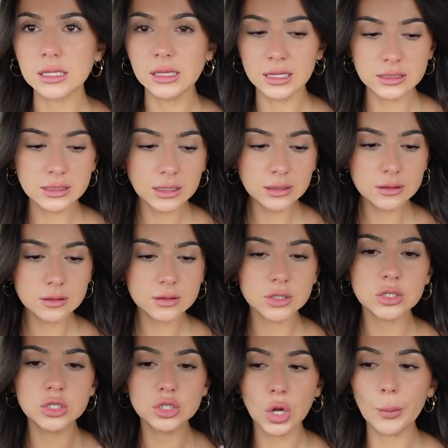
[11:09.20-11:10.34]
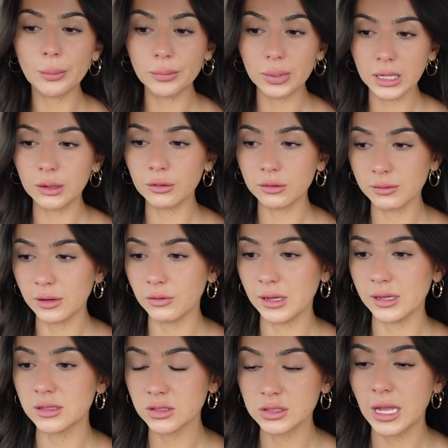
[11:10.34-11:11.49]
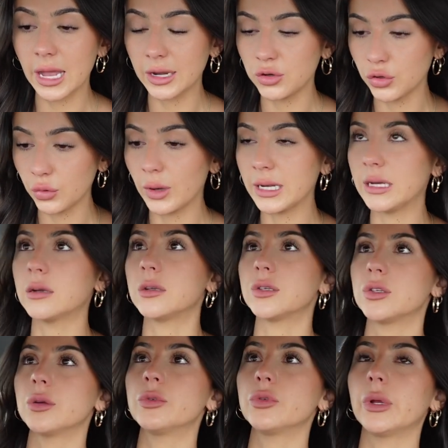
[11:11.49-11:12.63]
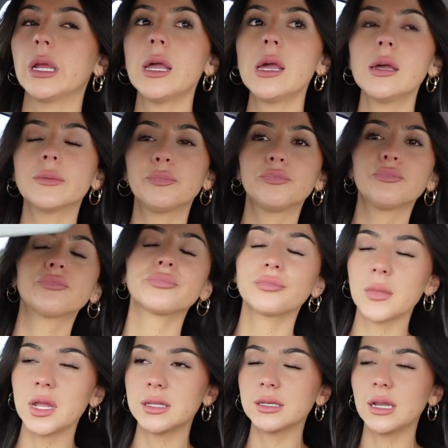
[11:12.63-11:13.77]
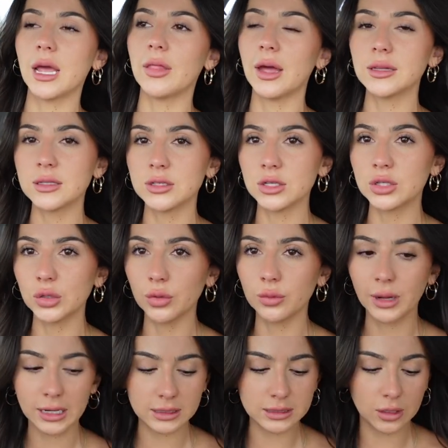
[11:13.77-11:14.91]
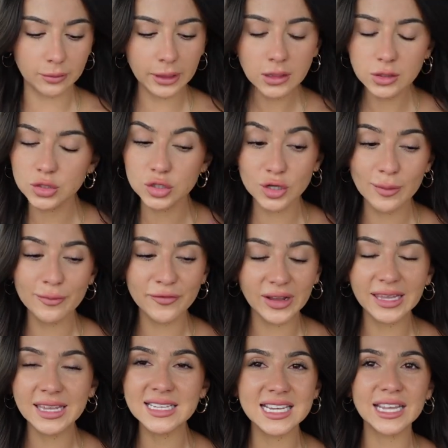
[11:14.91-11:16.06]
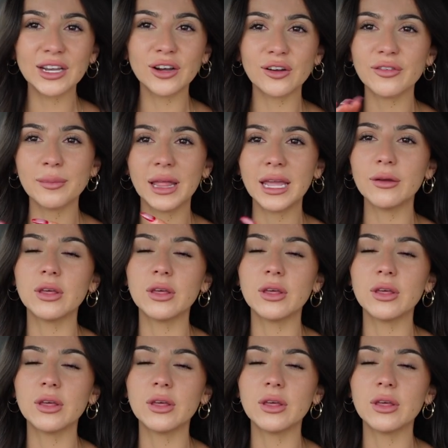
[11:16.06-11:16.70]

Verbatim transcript: a lesson to stop playing with my rings because I knew I needed to stop doing it and so now that's just a good way to tell me to stop fucking taking off and playing